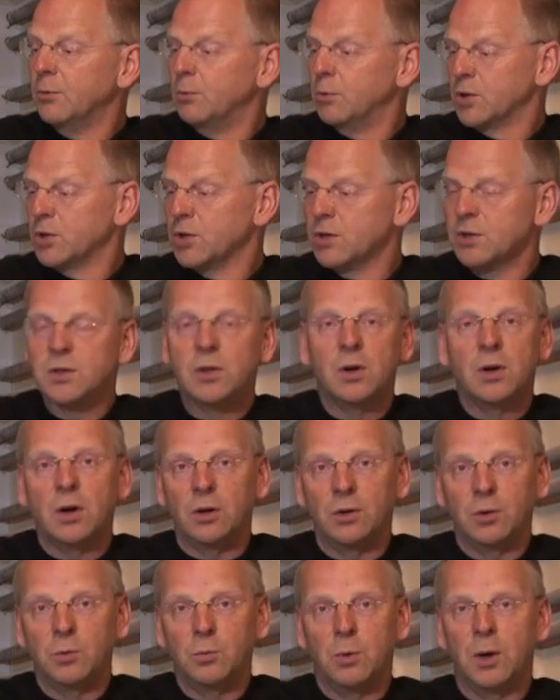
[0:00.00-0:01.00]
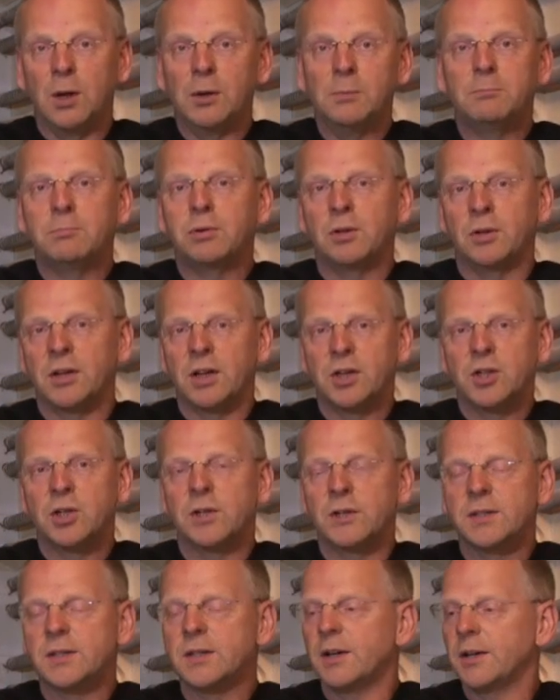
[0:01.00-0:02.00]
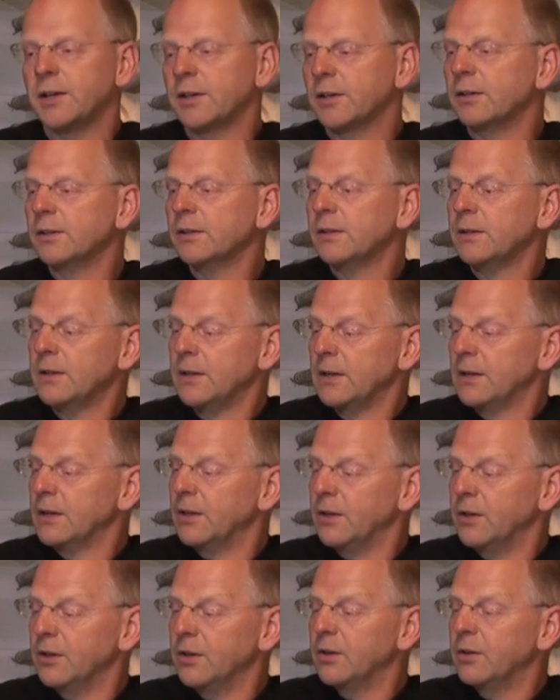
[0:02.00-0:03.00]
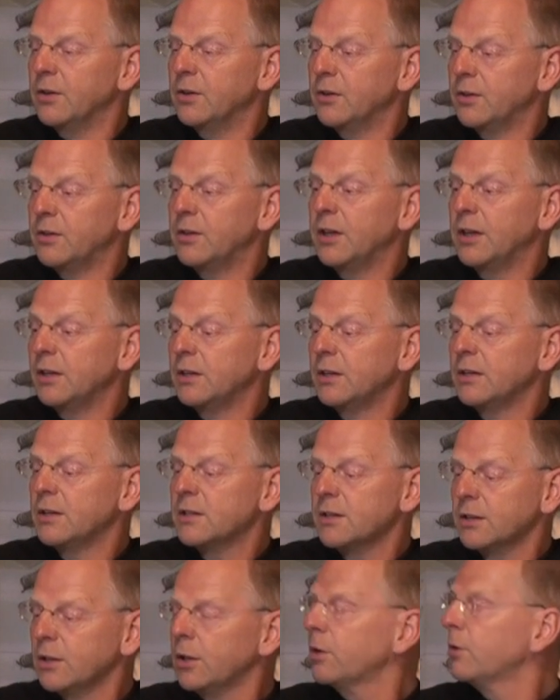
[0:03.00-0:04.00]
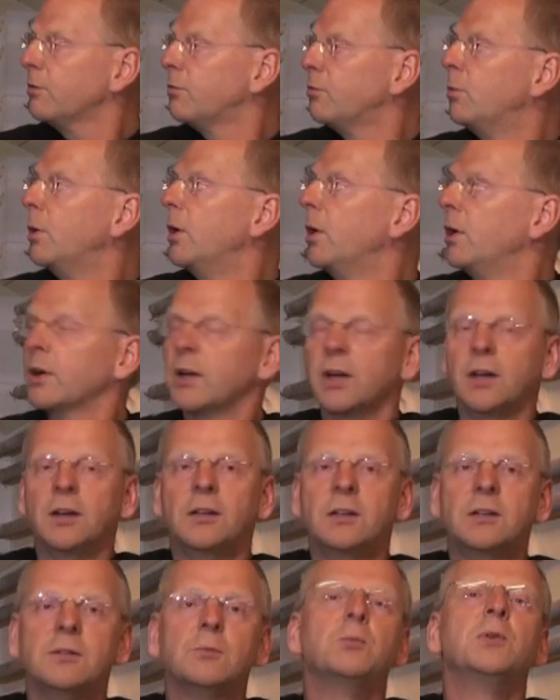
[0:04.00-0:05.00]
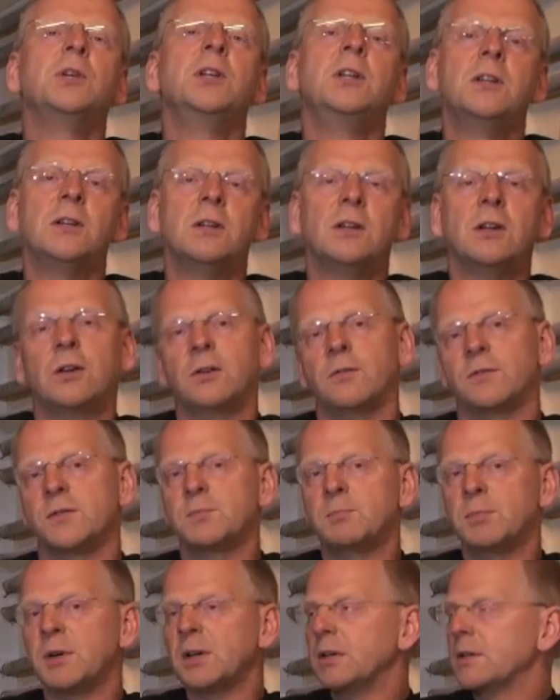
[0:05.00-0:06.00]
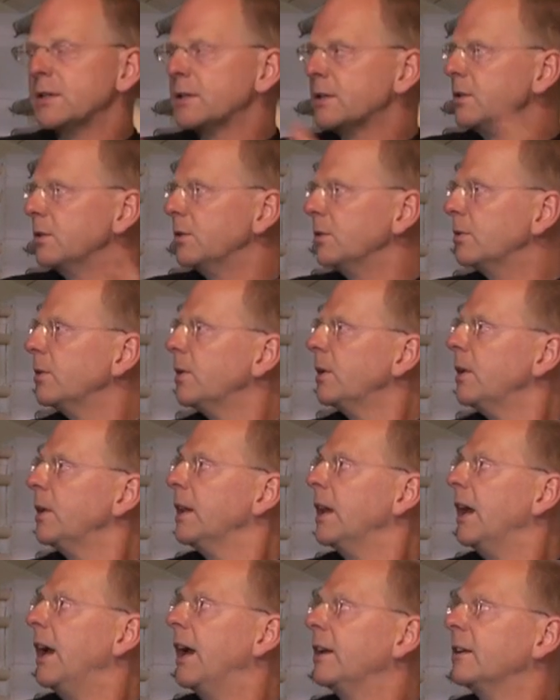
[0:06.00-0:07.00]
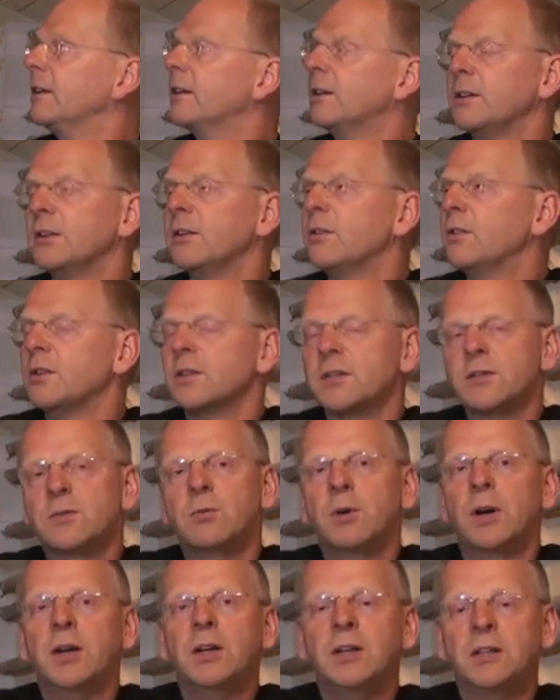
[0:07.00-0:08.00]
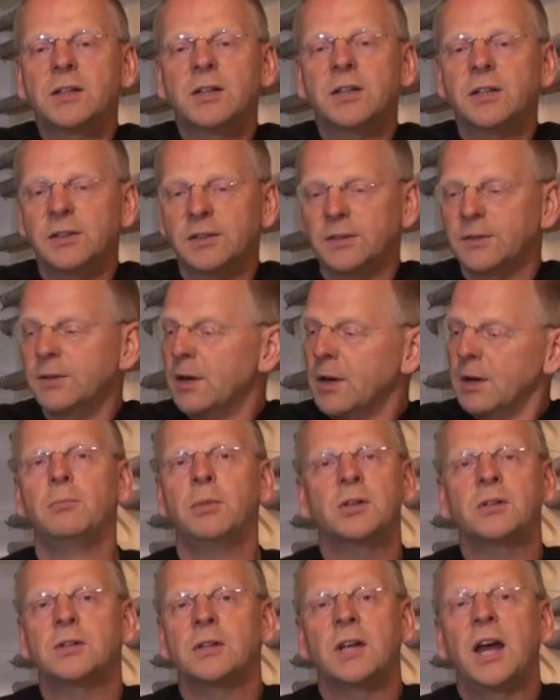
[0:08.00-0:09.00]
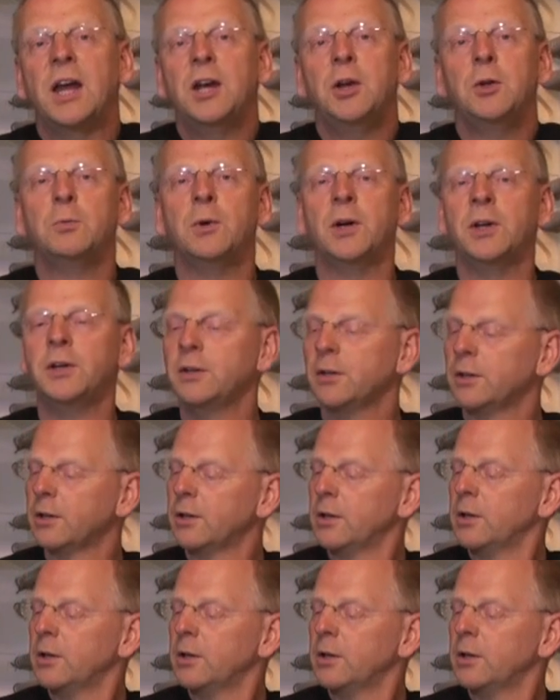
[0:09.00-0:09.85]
which is only one production cycle, uh, then it's a lot of work and we need a lot of space to handle it in this great kiln. But anyway,